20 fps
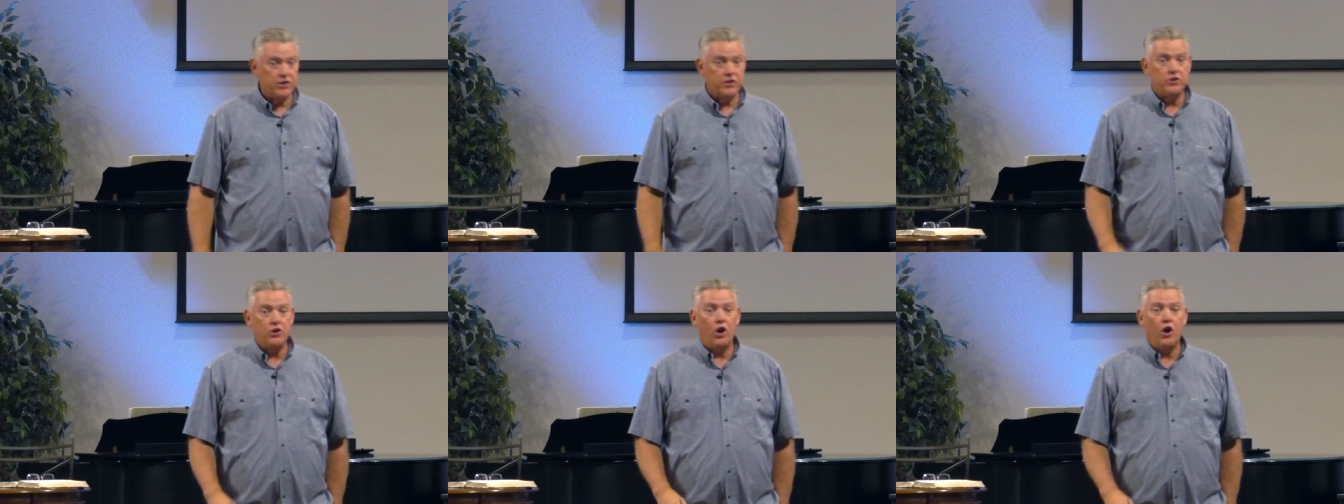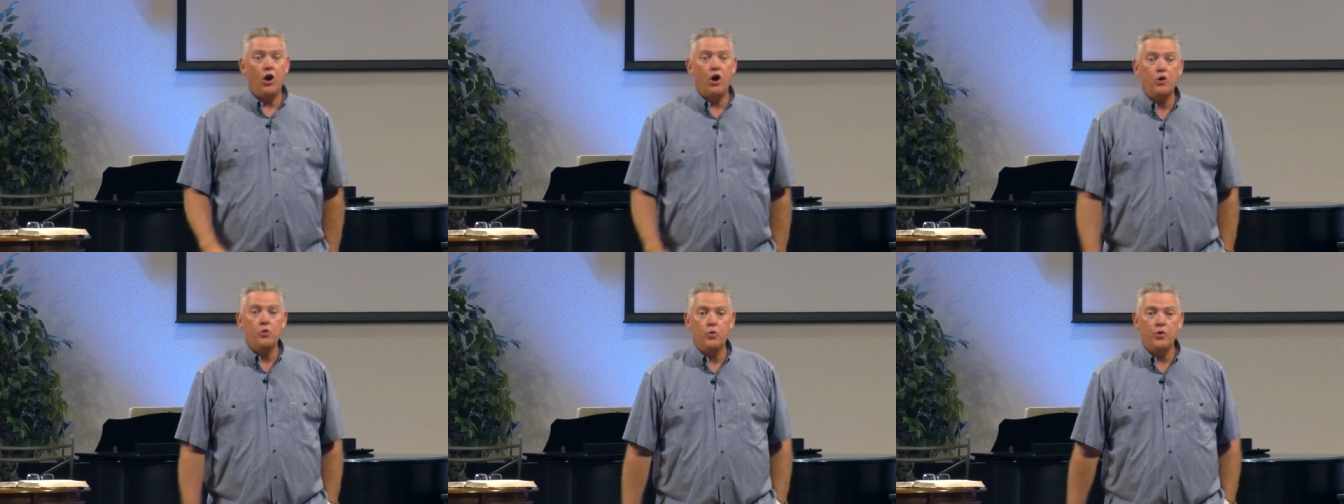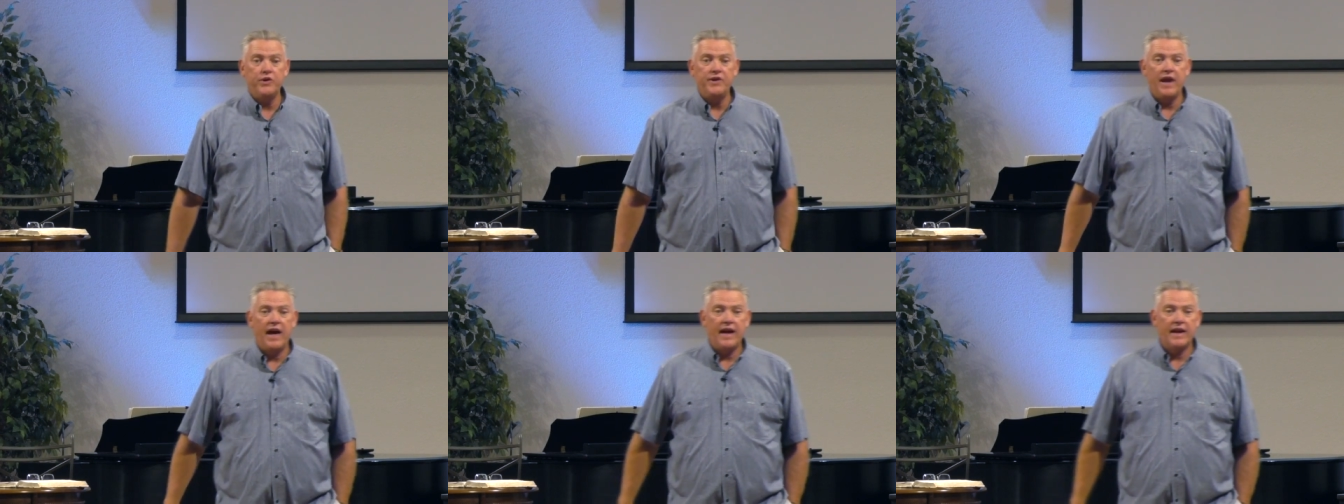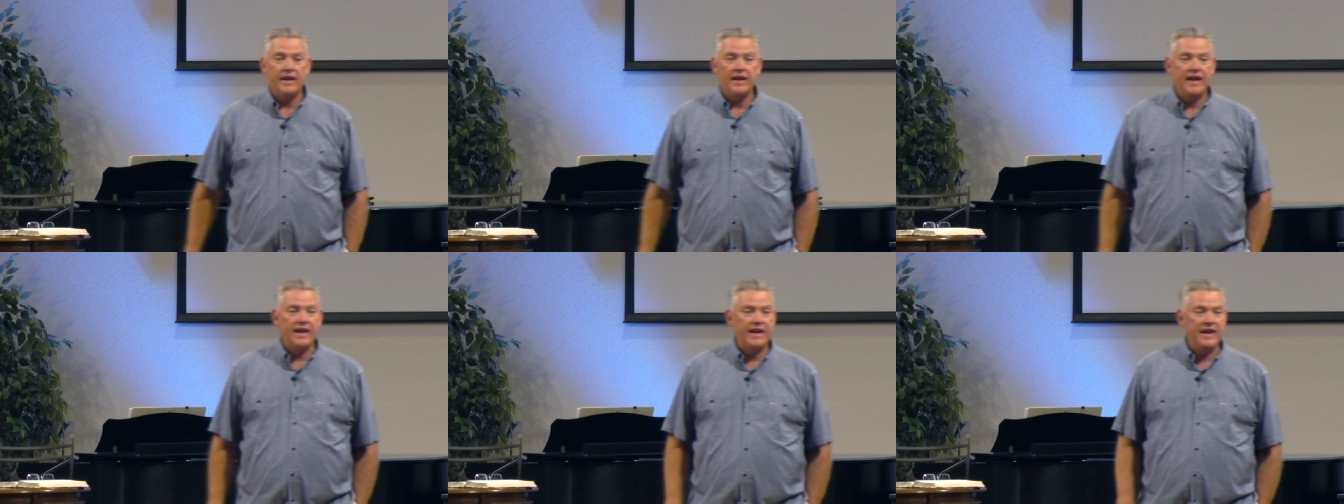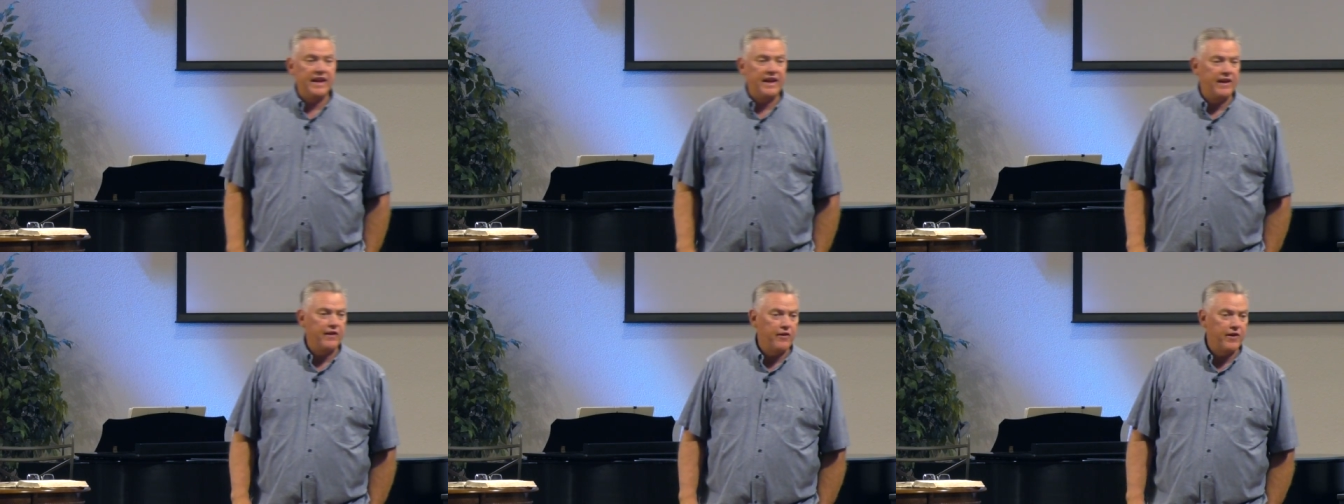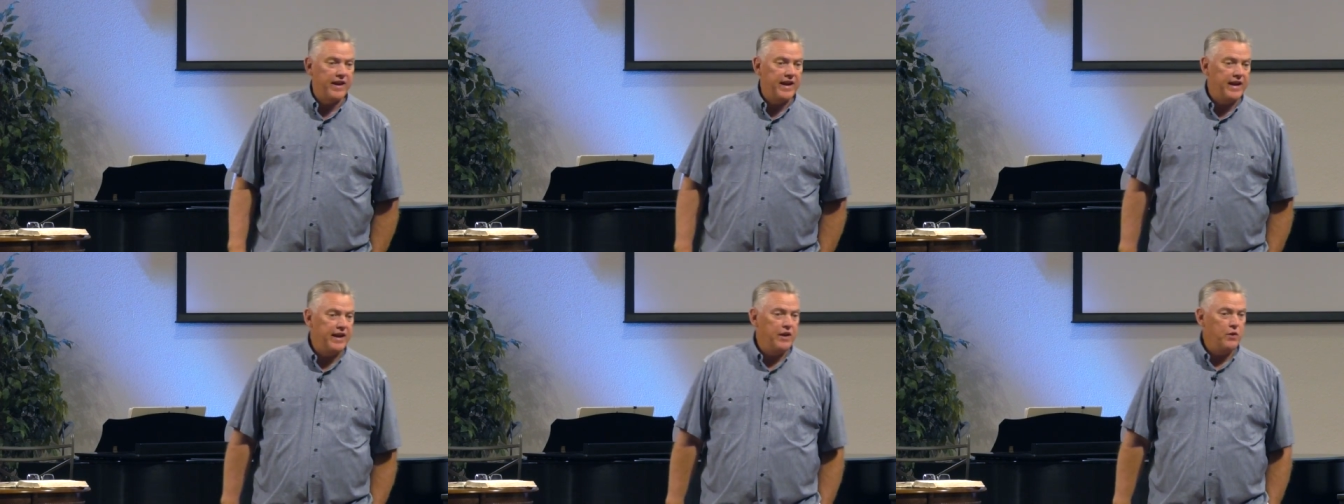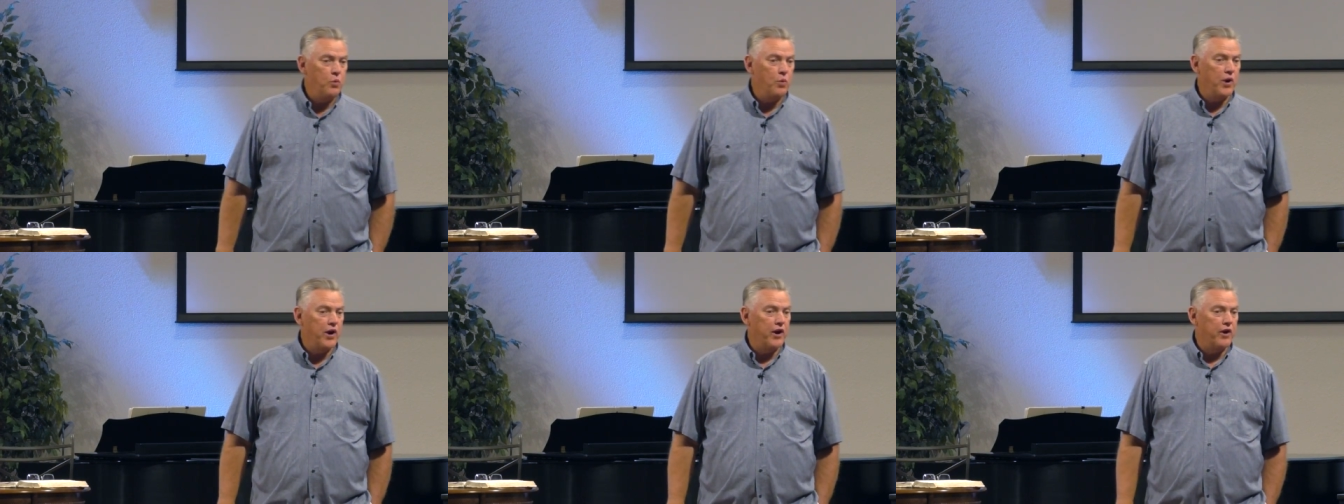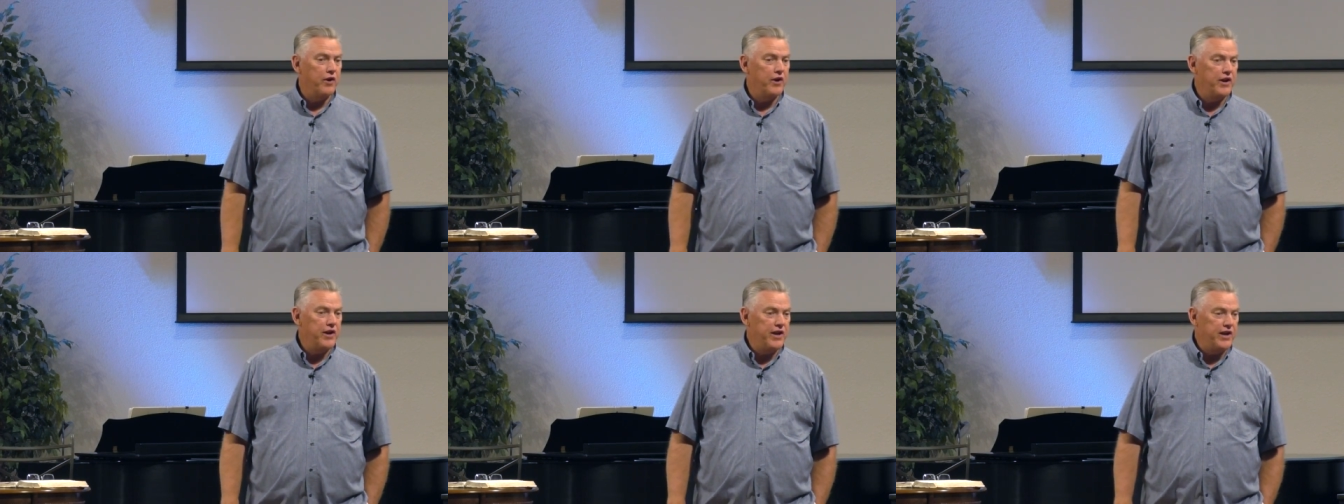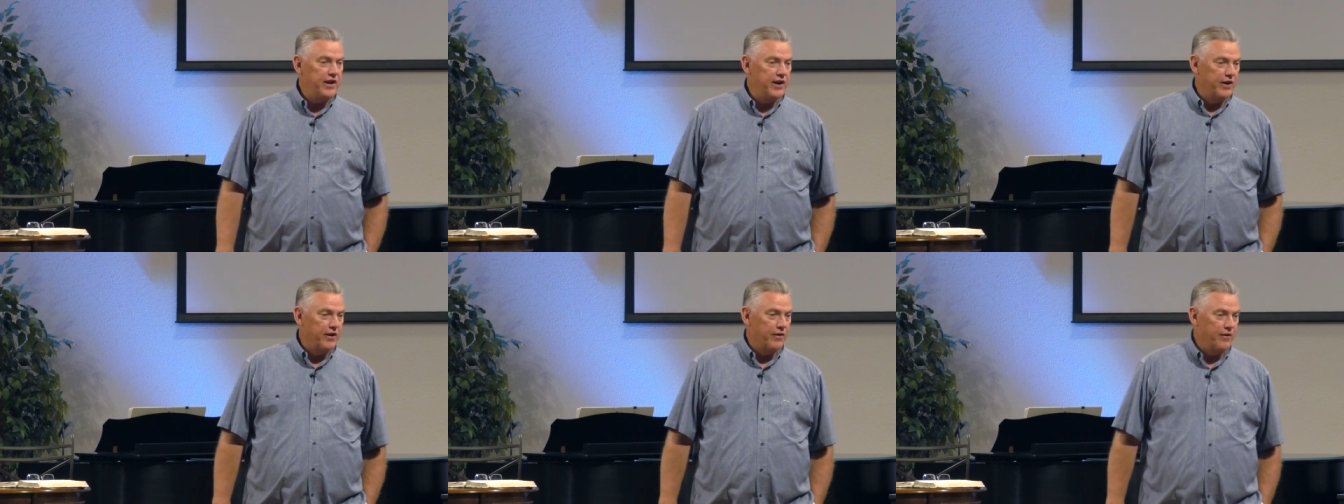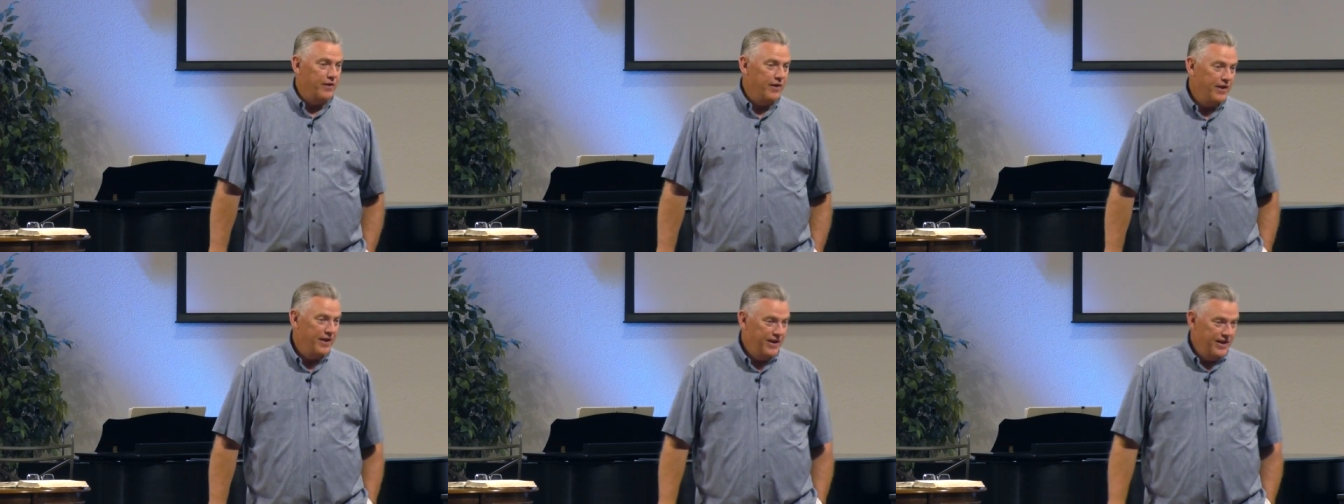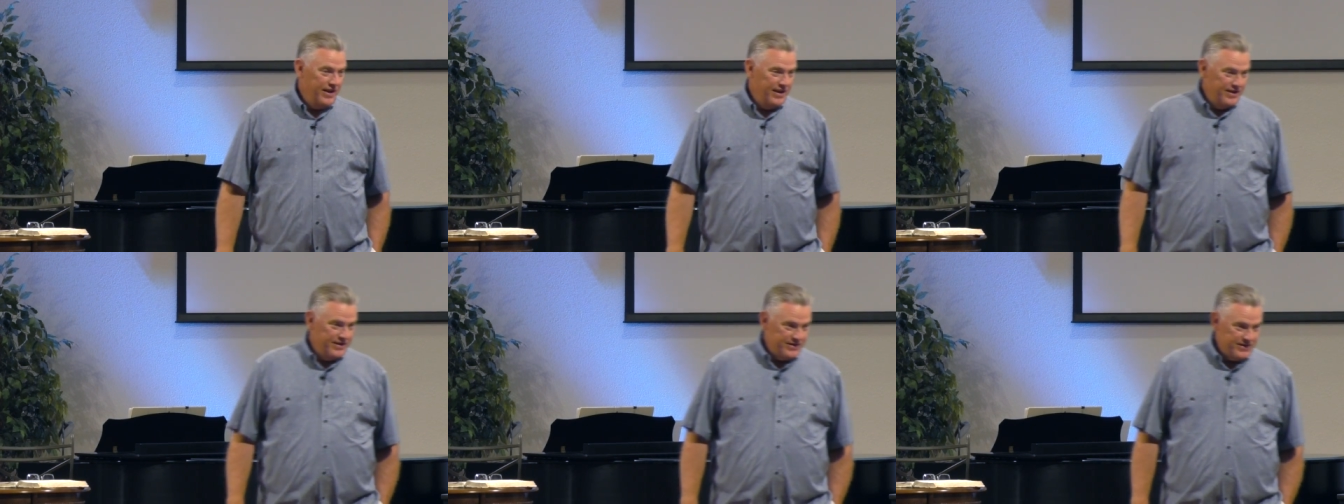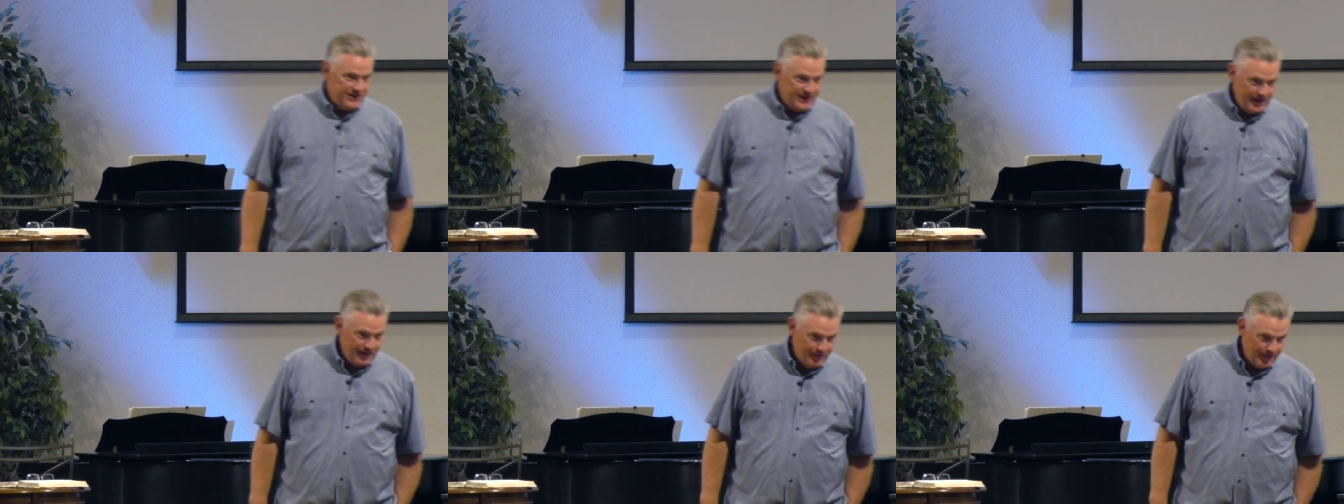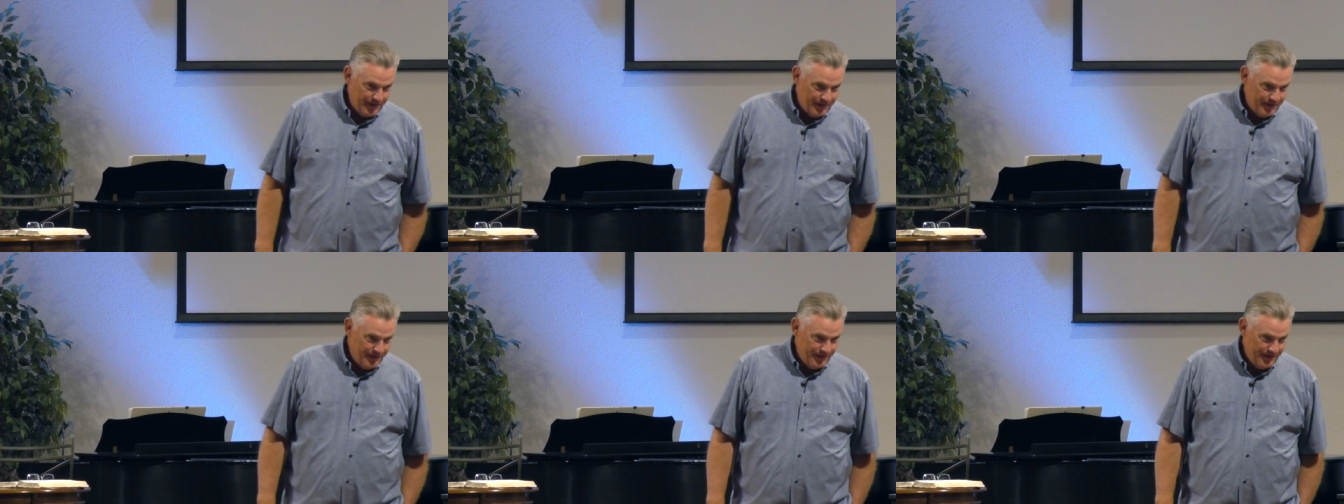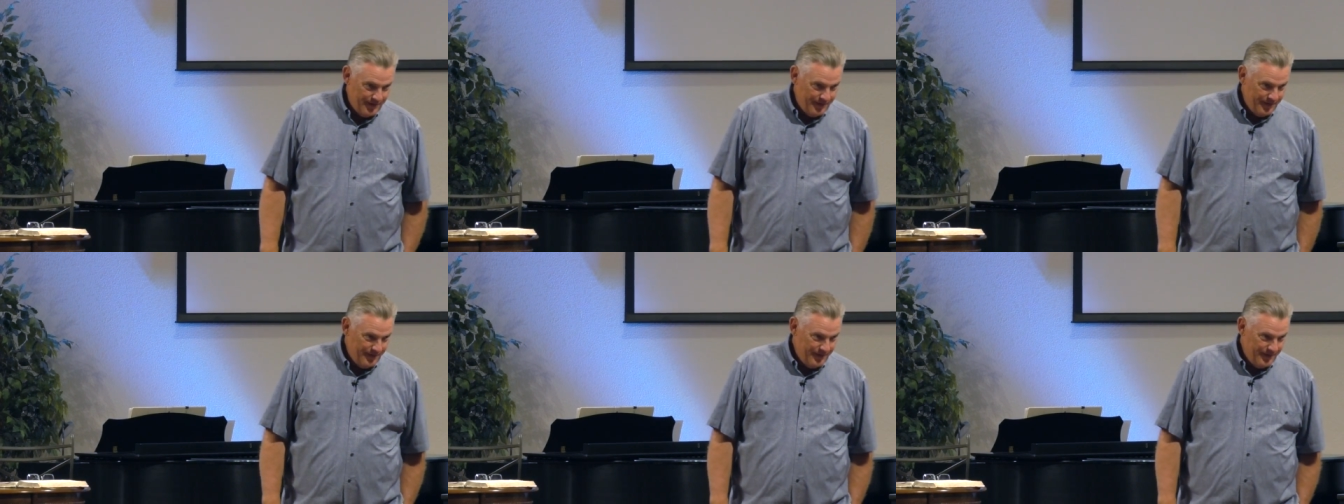The dog would not let her anywhere near Stephen.